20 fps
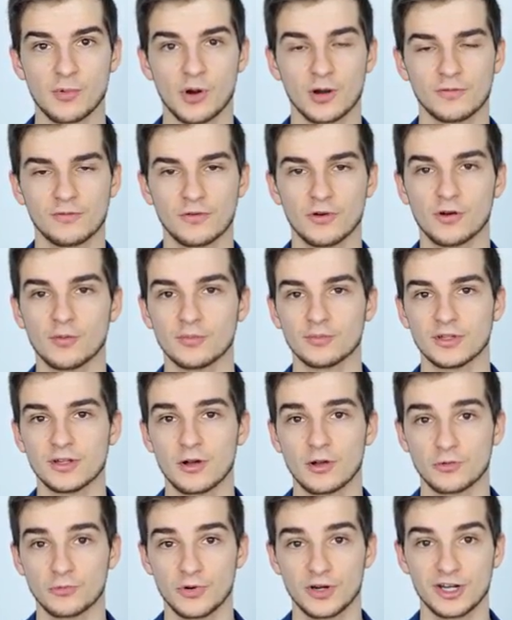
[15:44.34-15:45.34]
apart from
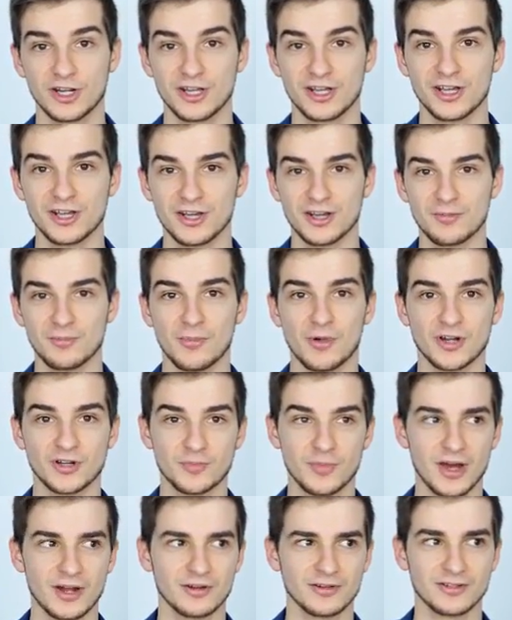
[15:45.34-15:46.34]
the already
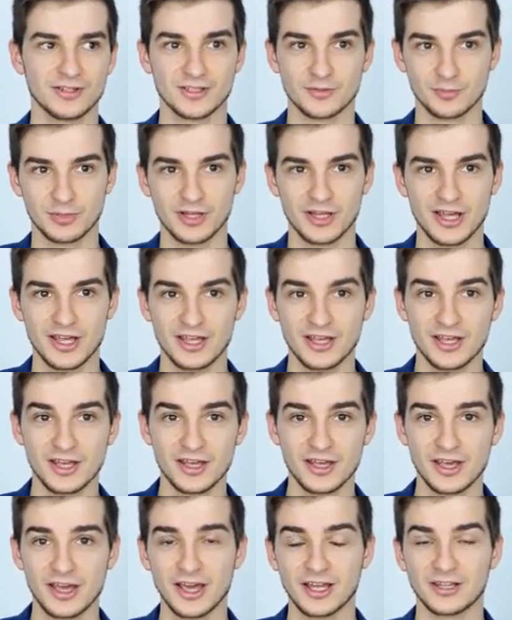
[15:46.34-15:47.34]
much better display
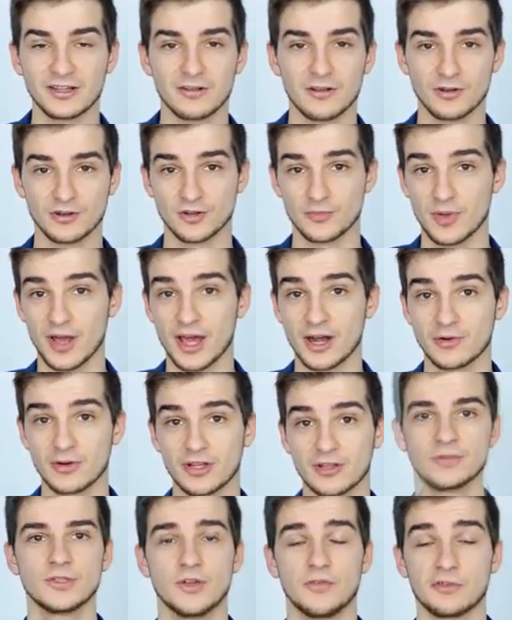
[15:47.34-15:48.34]
and the larger
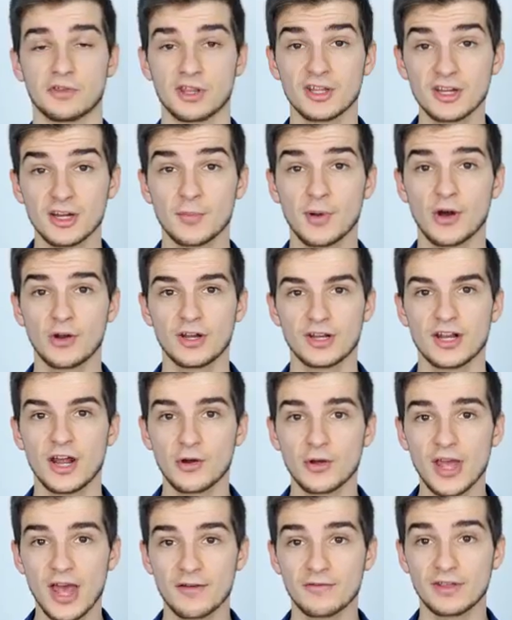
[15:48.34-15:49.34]
battery. So if you think about it,
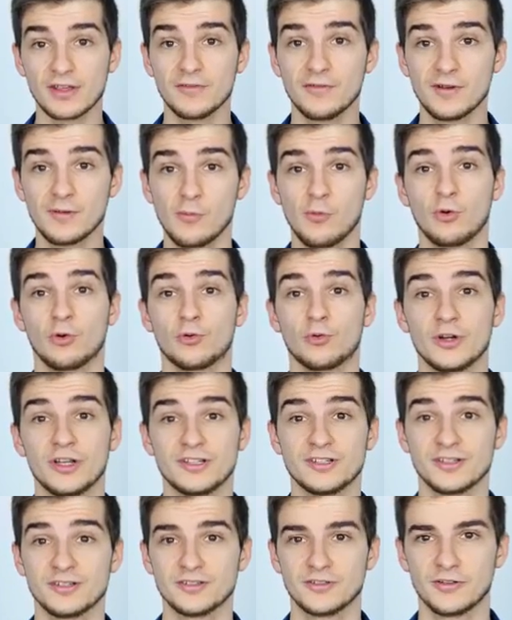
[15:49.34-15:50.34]
now you have even more
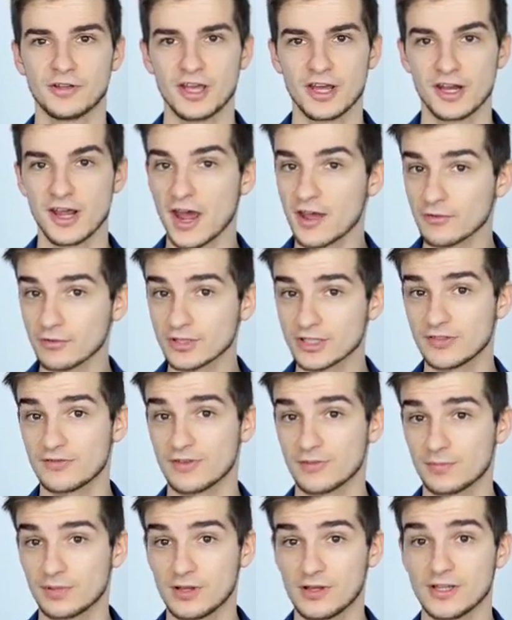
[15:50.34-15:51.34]
reasons to get the iPhone
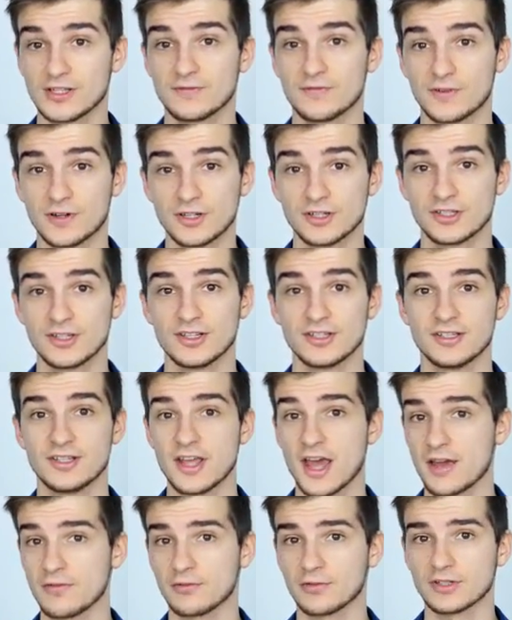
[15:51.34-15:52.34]
7 Plus versus
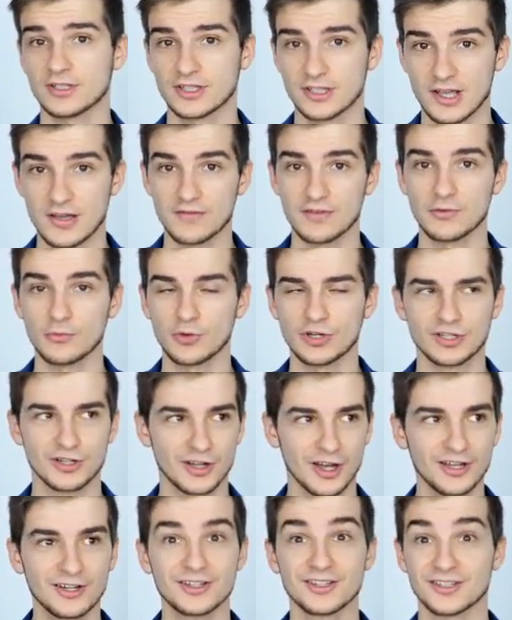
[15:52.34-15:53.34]
the iPhone 7, which
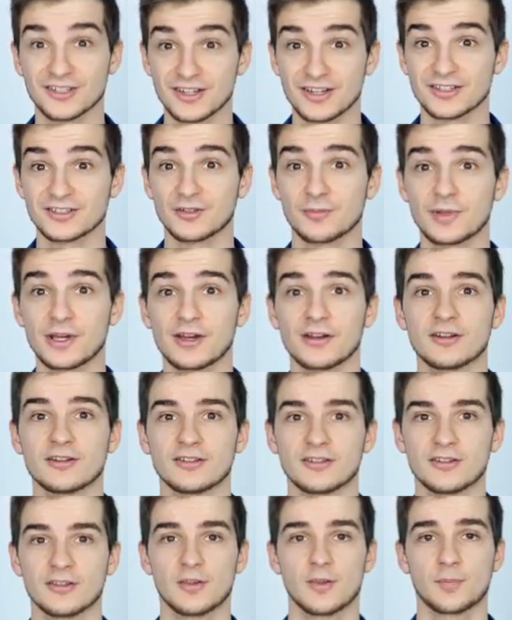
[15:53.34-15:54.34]
kind of sucks, to be
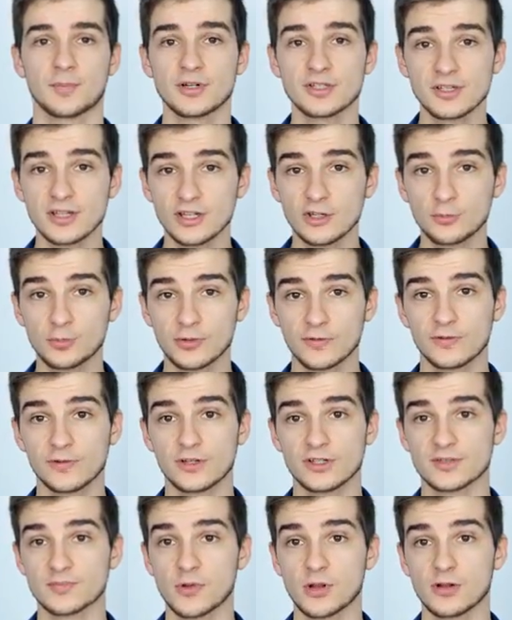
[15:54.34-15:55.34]
honest. I personally do
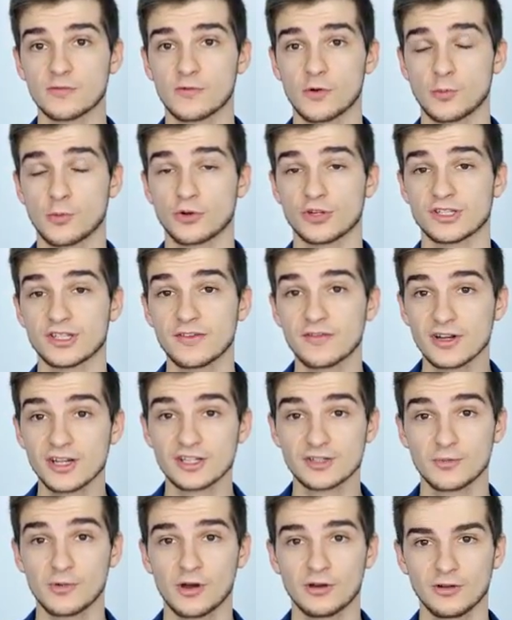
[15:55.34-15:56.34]
prefer the smaller 4.7
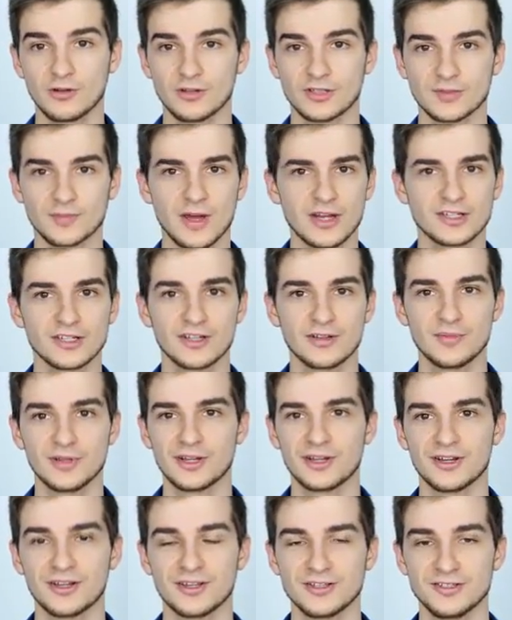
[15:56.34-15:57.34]
inch model, especially
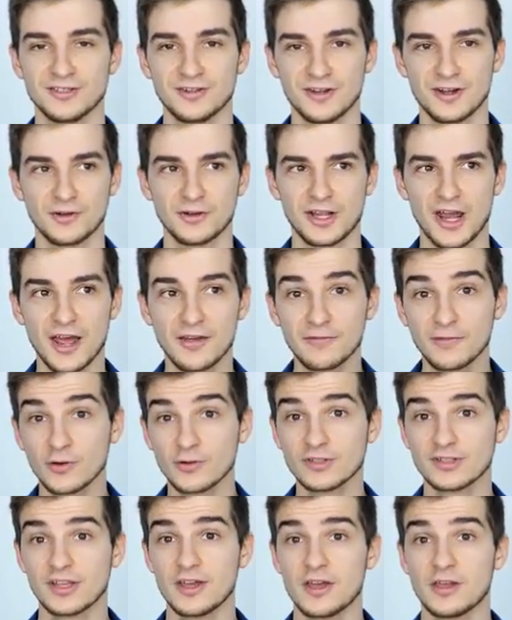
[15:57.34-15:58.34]
because, you know, the
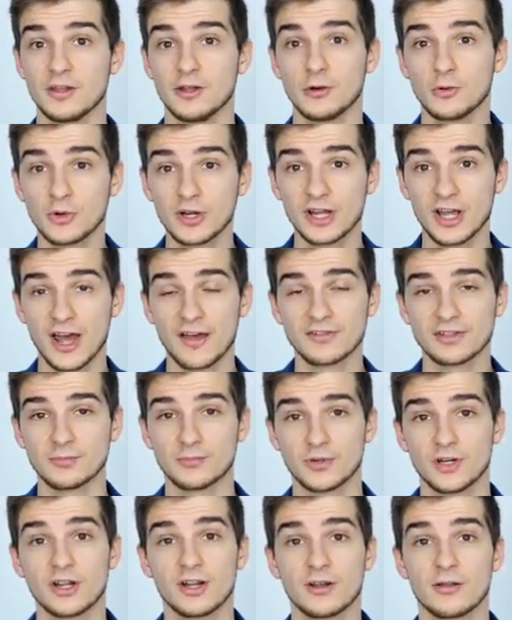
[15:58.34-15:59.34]
iPhones, they already have
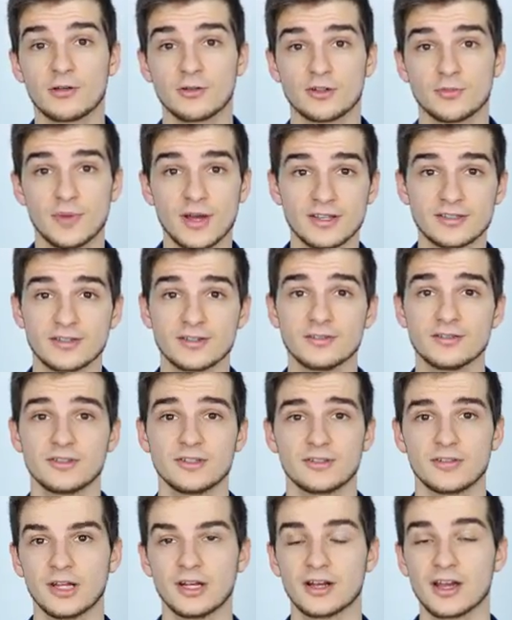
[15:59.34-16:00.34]
some pretty large
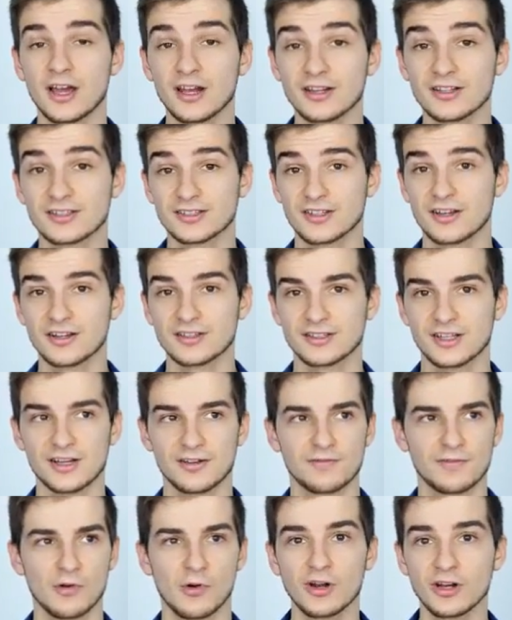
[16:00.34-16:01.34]
bezels, and it kind of sucks that
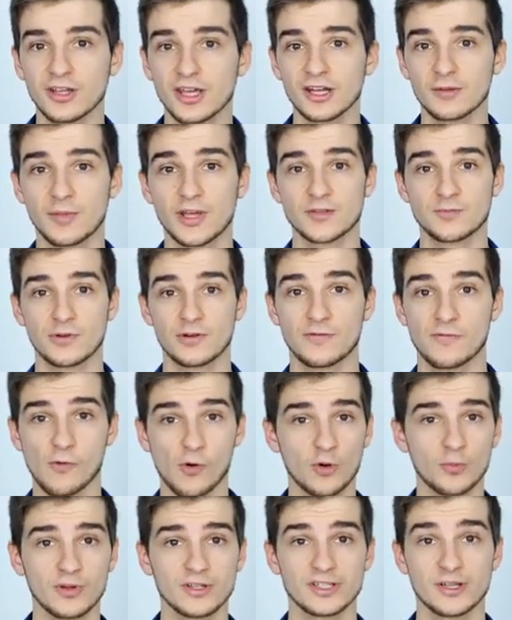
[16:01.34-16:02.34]
if you want to get the best
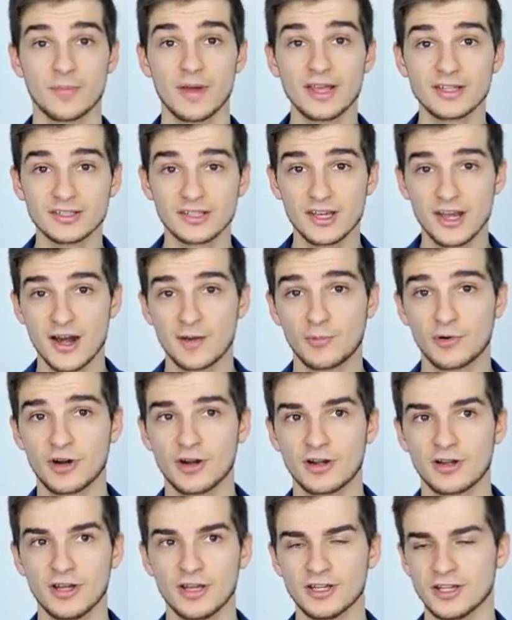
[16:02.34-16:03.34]
performance, the best
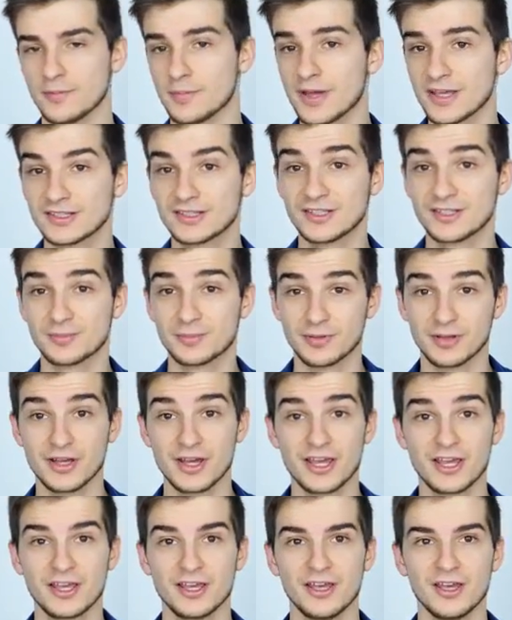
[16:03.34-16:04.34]
camera, the best
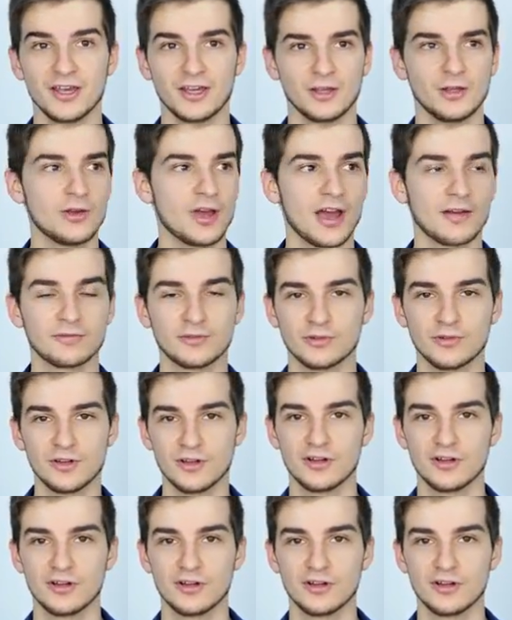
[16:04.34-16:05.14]
display, you have to